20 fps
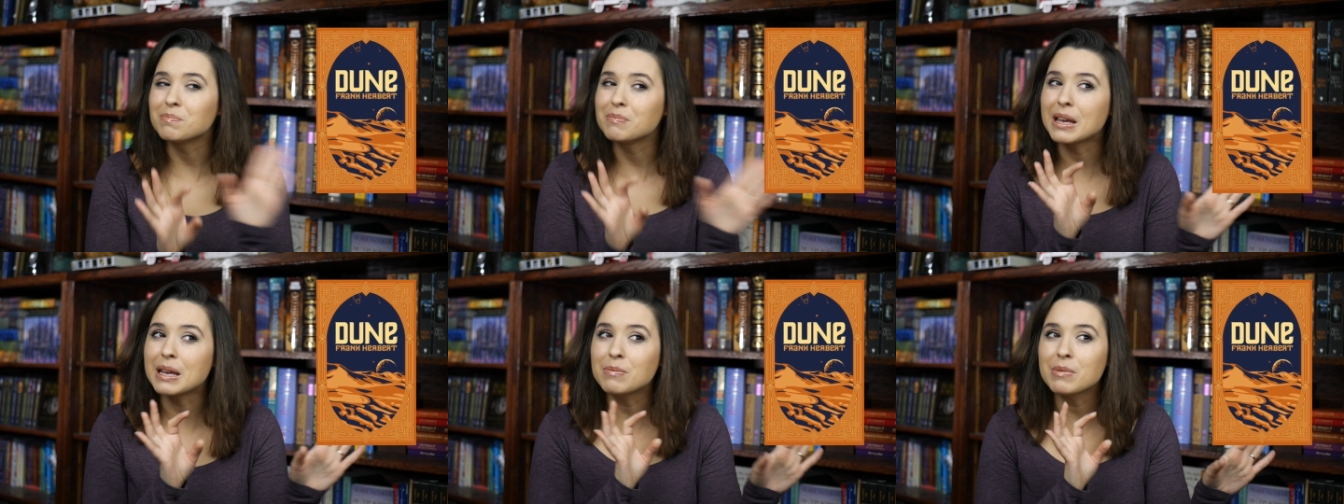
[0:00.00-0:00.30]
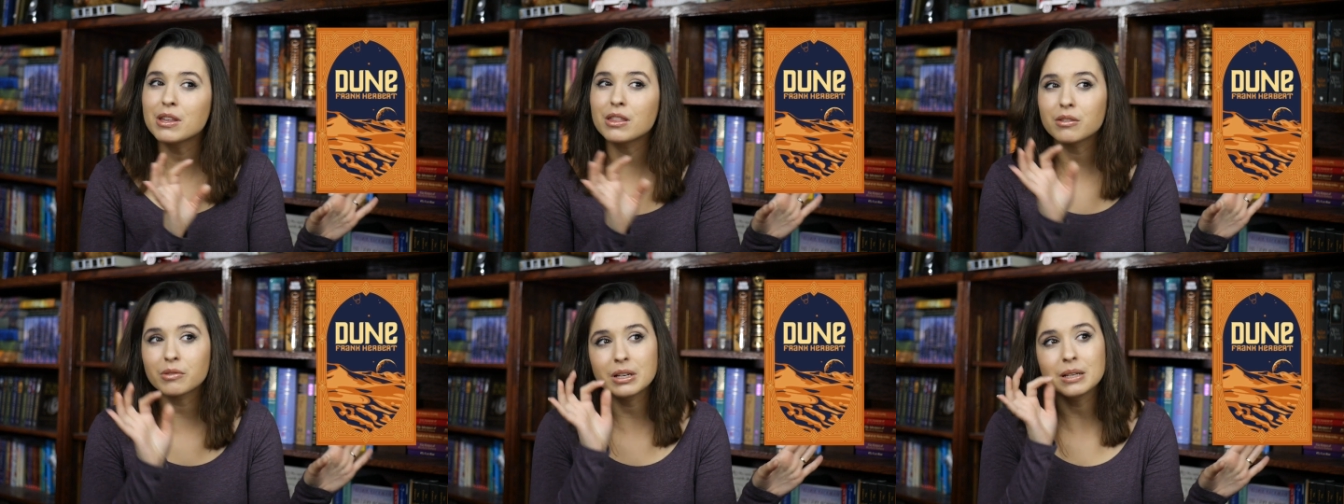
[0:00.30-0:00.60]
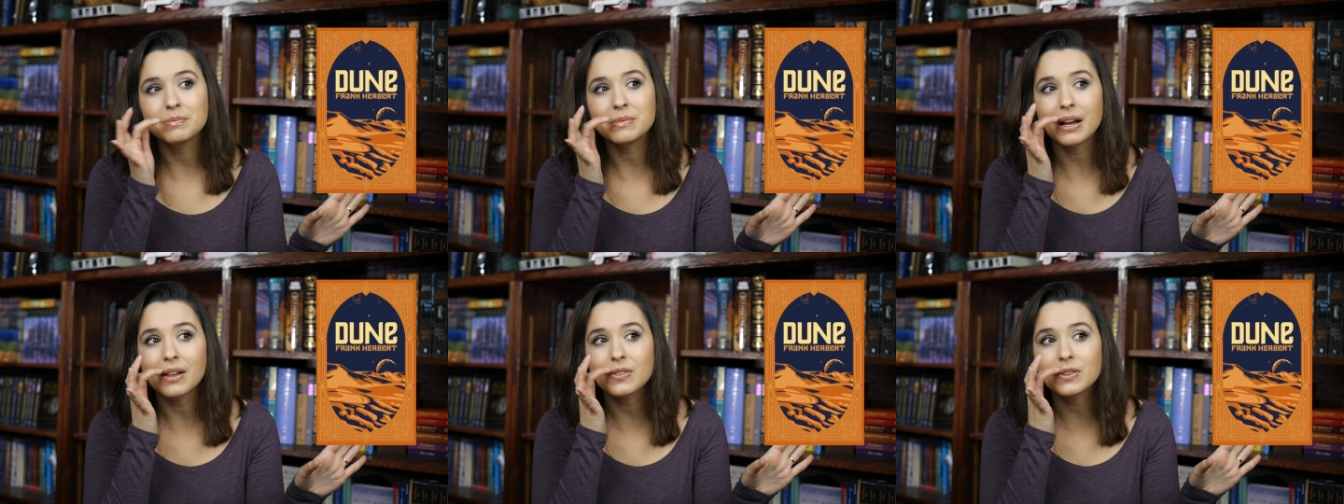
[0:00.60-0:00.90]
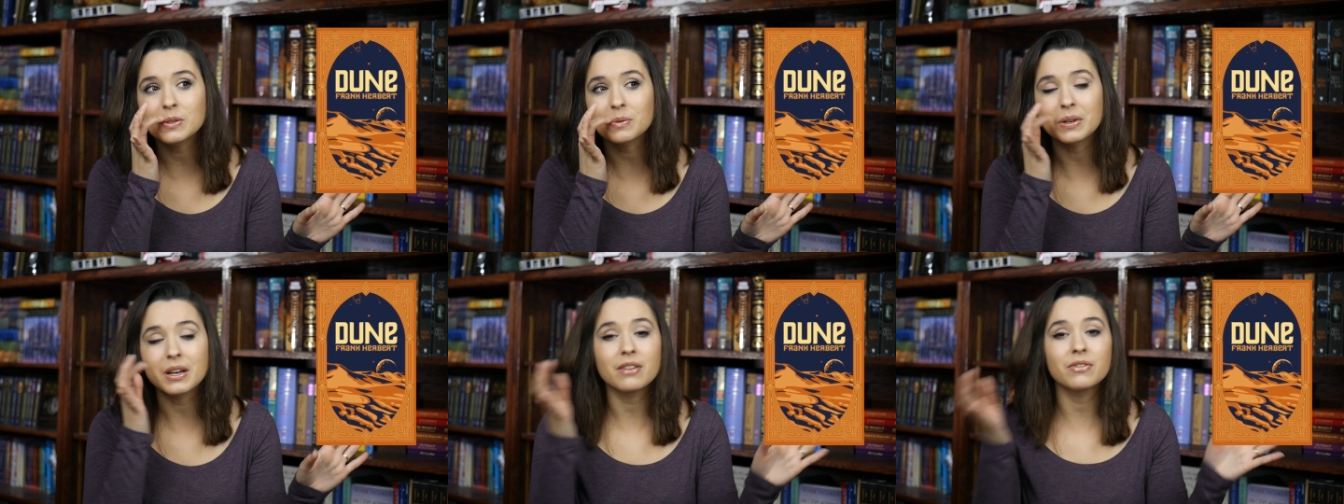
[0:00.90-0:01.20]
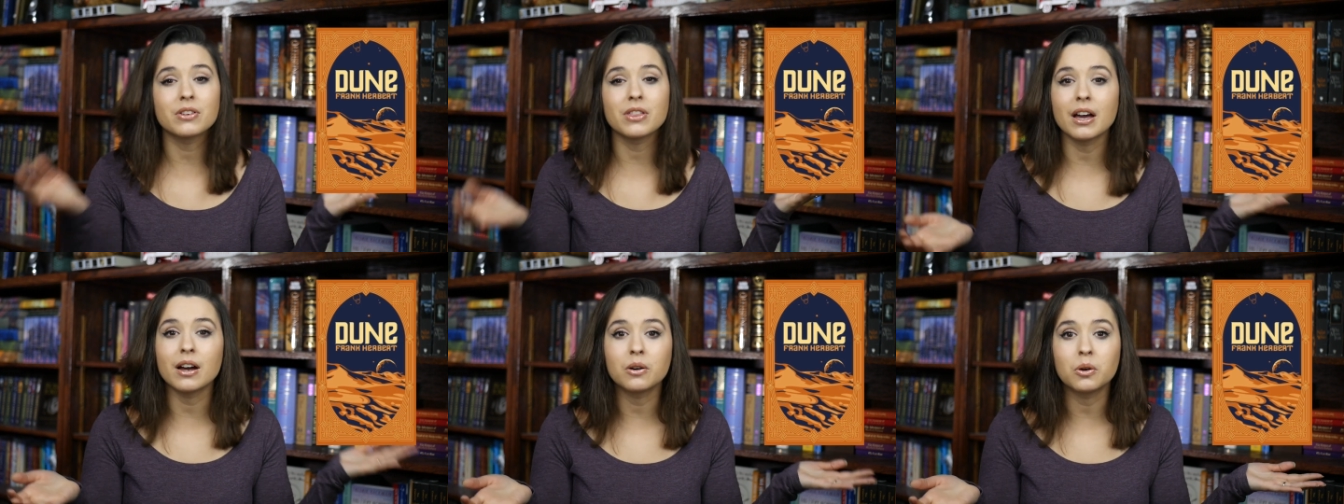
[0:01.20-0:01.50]
maybe 3 months,
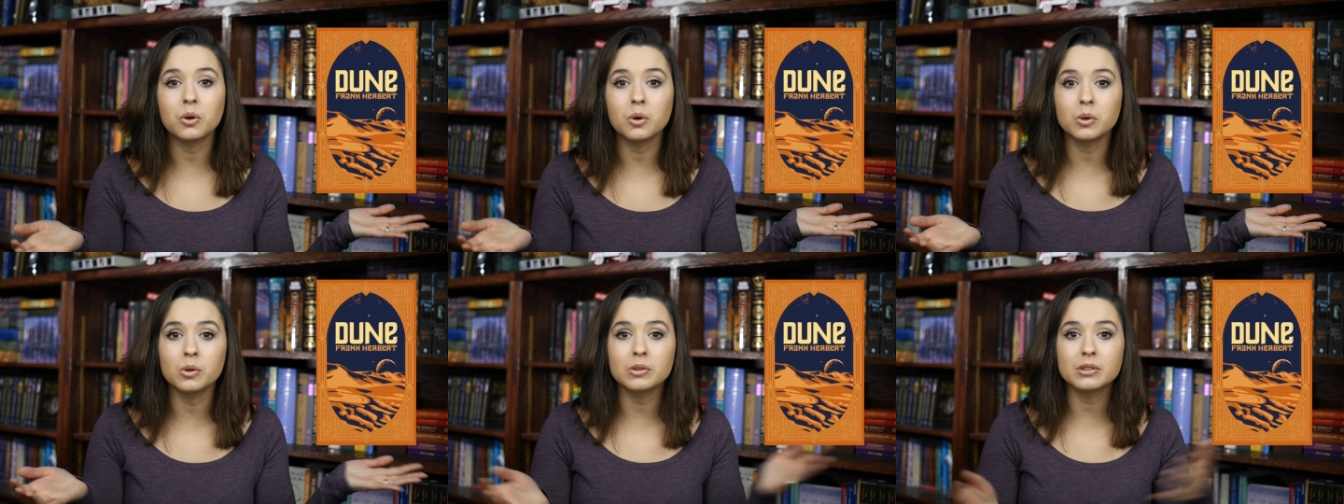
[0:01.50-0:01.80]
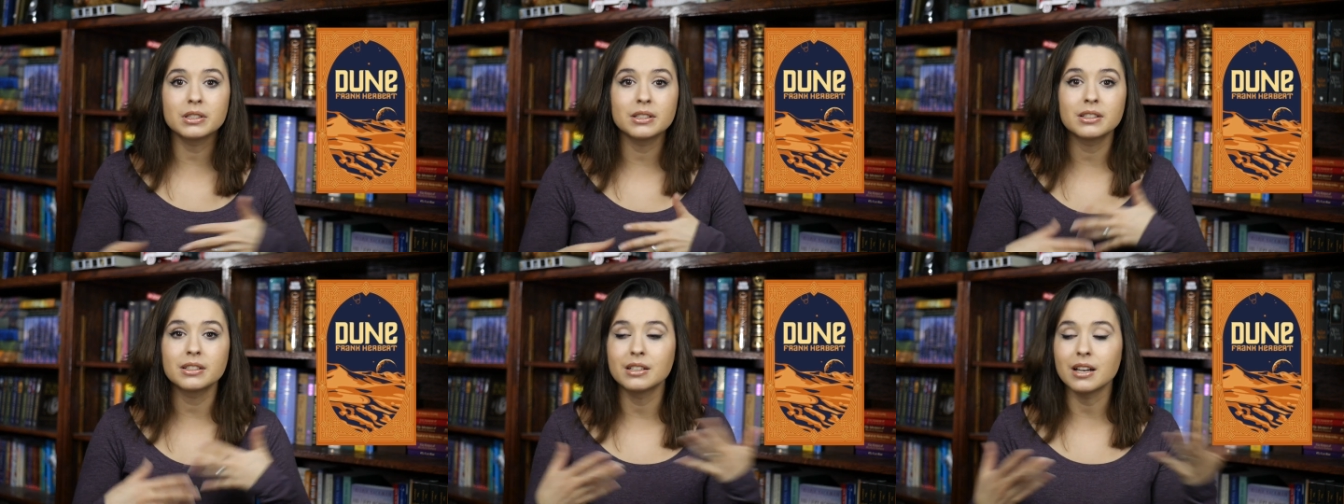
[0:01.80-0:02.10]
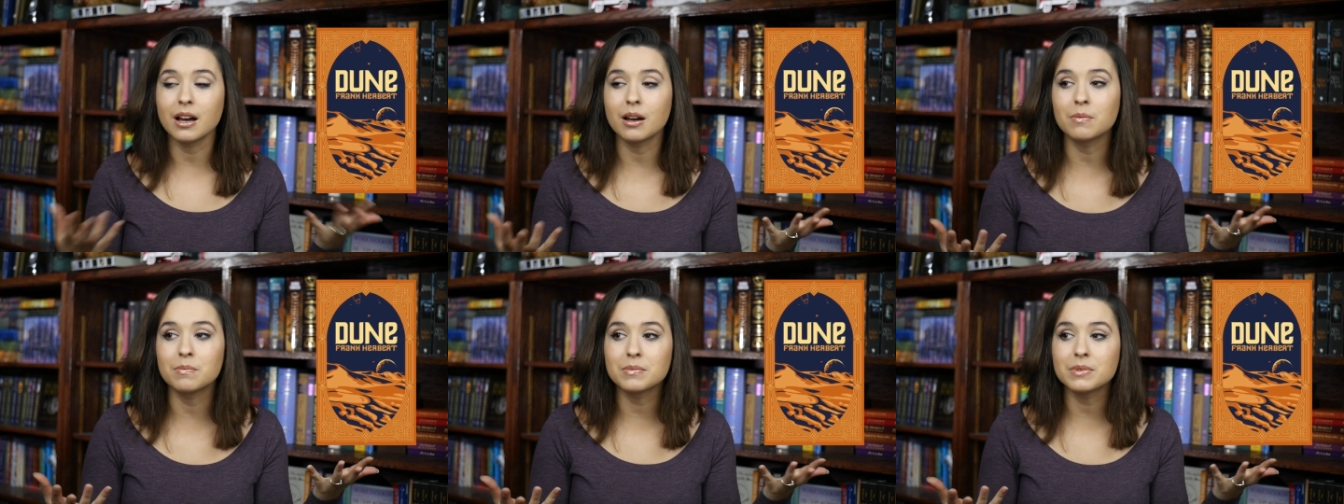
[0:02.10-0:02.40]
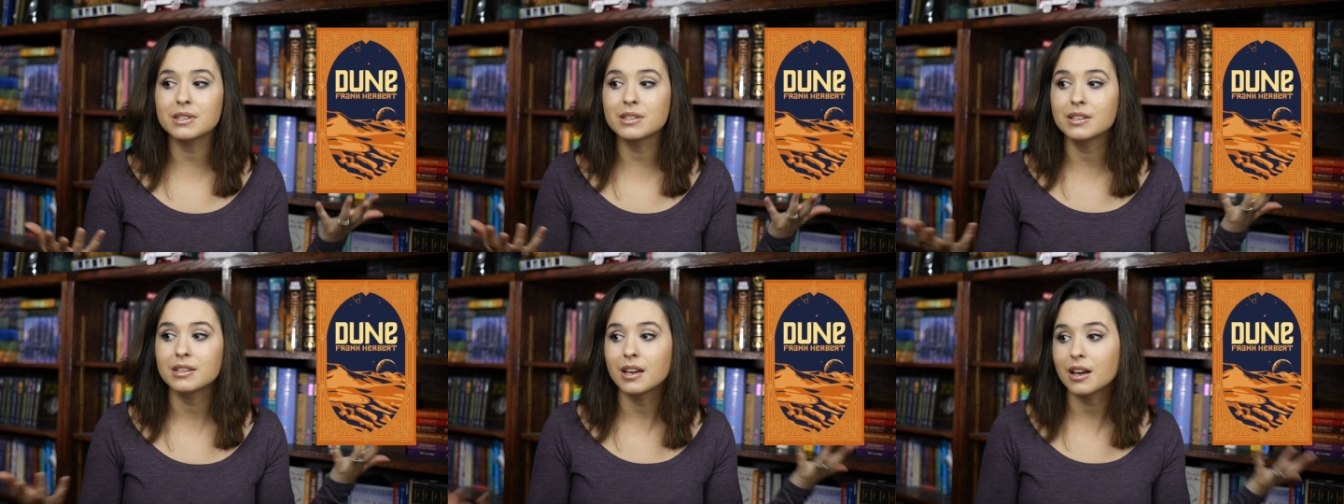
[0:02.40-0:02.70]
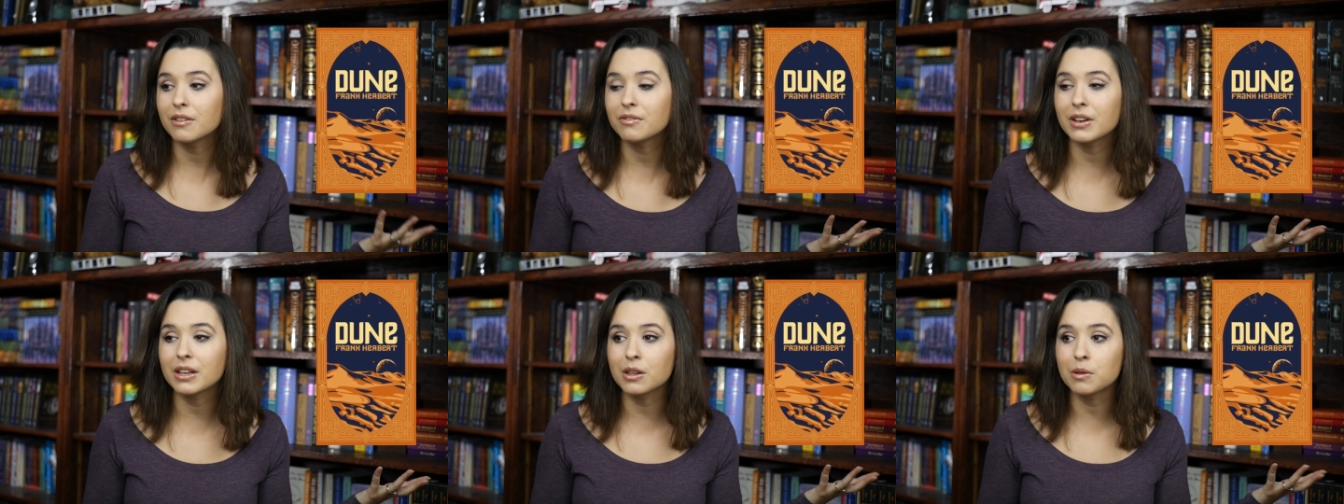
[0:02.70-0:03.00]
whenever that hold comes
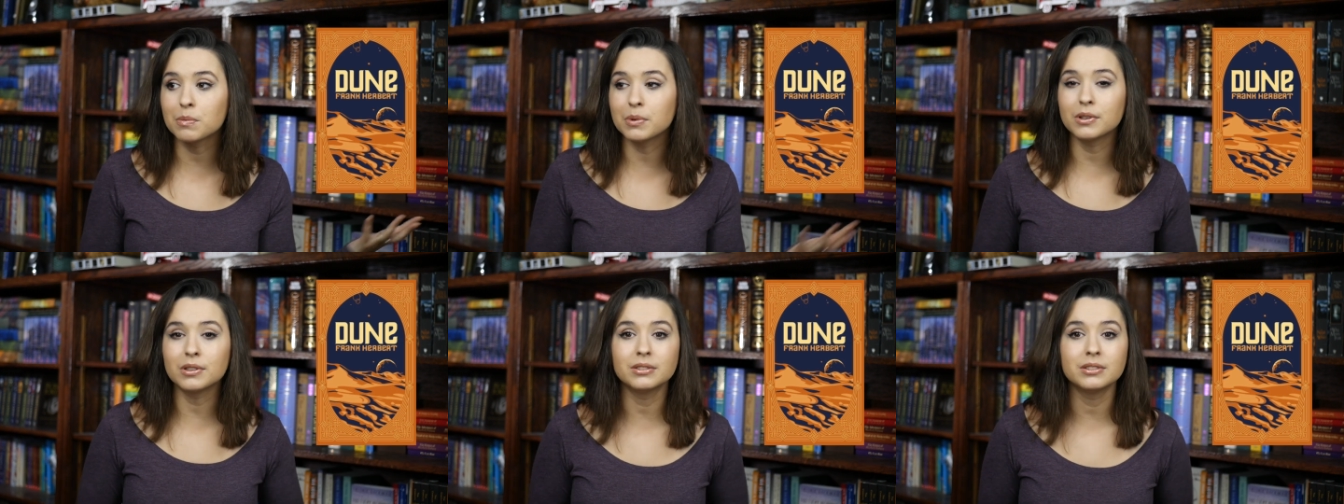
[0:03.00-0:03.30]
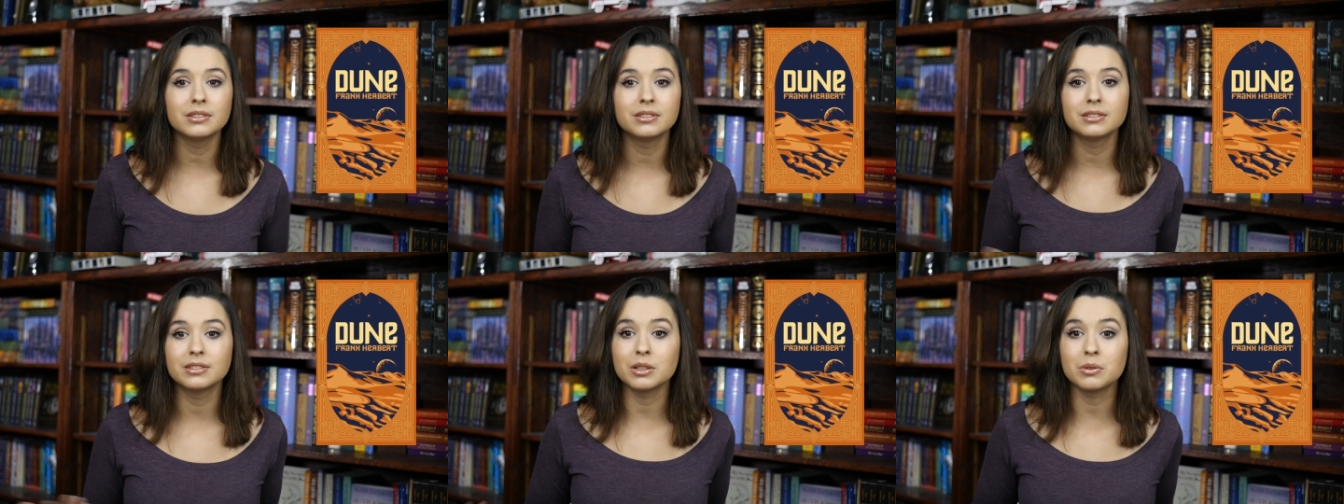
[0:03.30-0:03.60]
available,